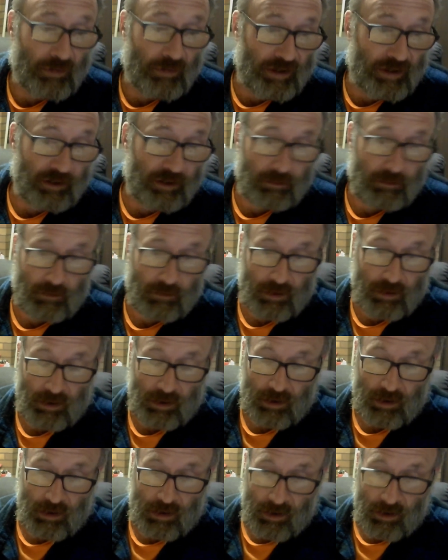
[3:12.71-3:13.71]
the
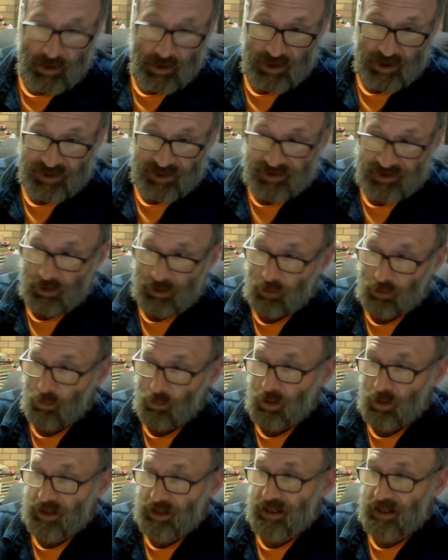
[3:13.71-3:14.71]
Easter long
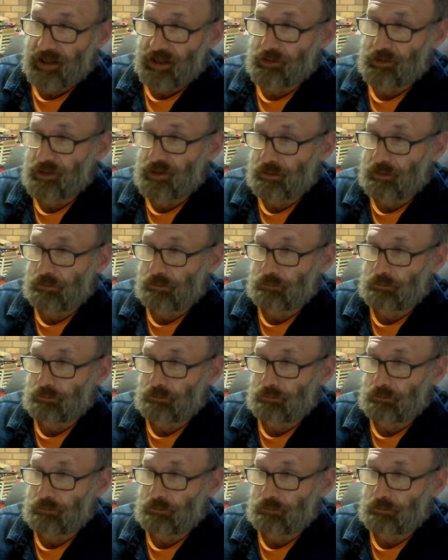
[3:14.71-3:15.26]
weekend.